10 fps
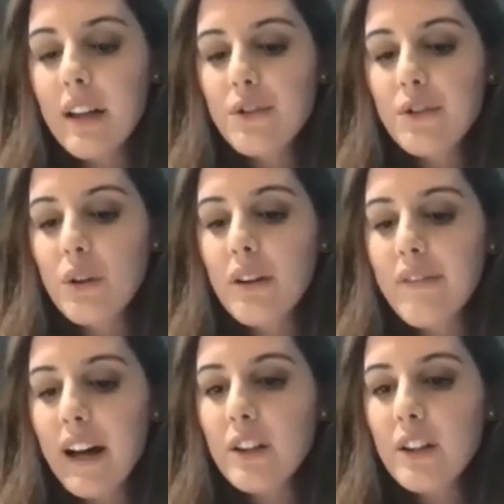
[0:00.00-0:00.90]

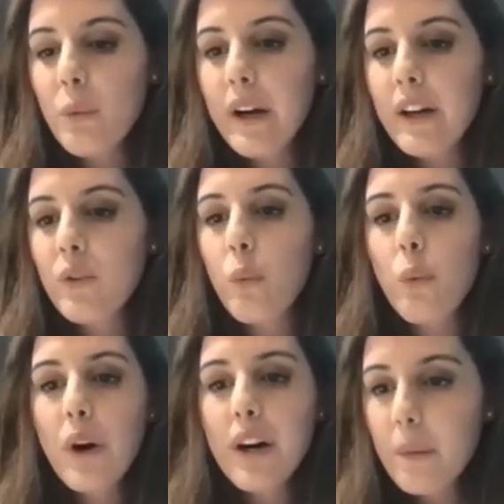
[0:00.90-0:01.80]
evaluate
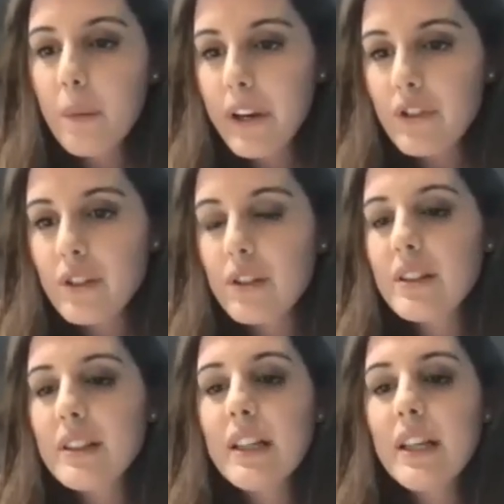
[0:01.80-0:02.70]
where the patients are
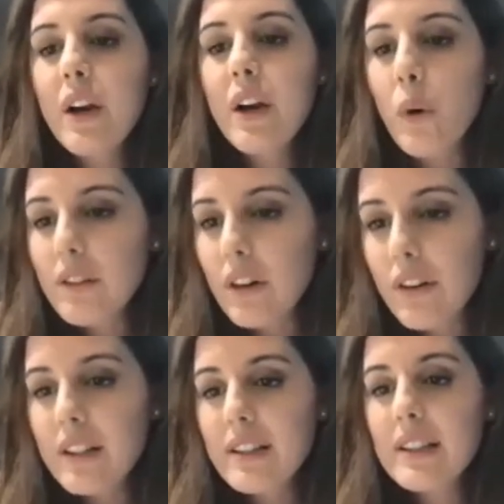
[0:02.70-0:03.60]
seeing, what are
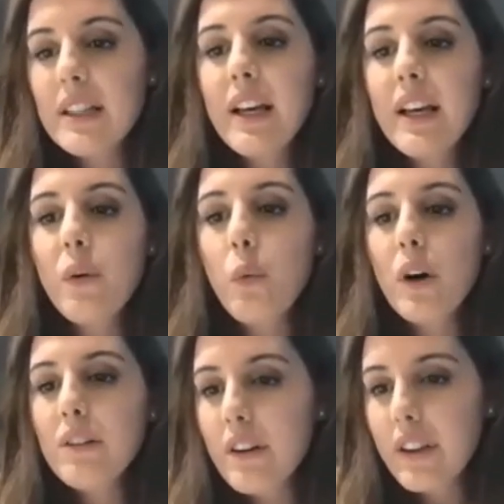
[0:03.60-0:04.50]
they seeing, what
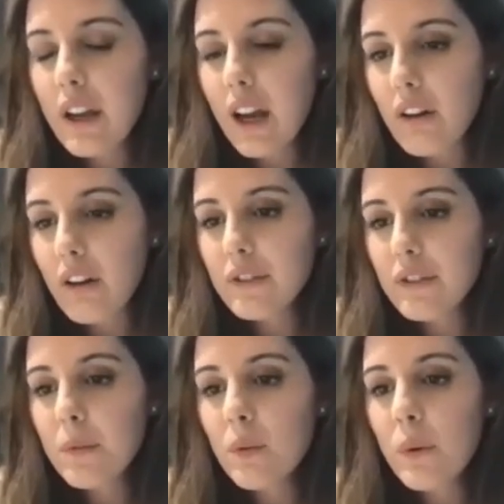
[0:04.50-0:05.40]
are they
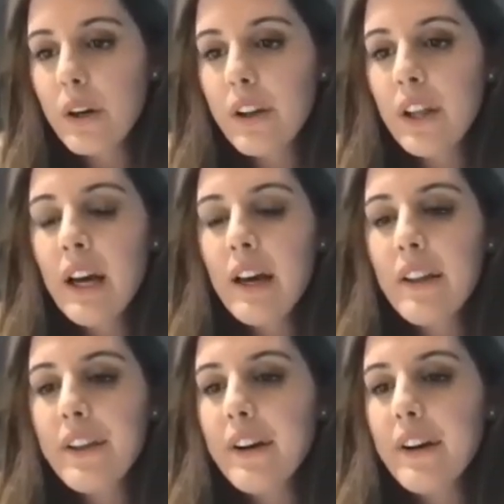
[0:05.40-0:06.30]
comfortable with,
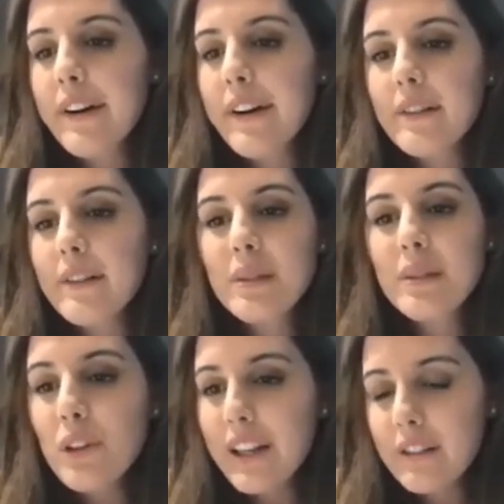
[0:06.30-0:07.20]
the
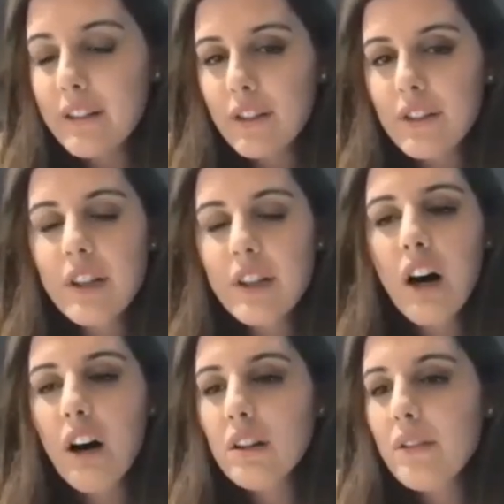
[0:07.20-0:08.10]
simulators,
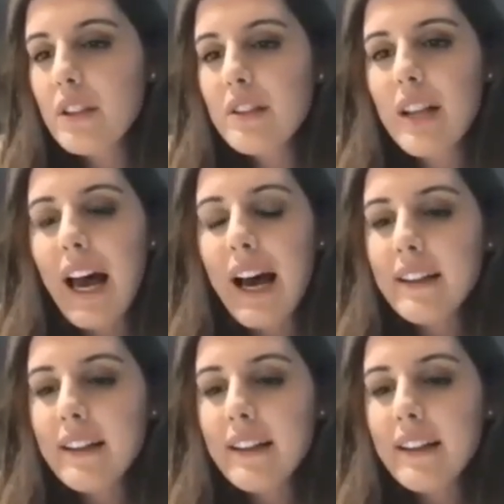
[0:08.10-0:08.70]
all of these add an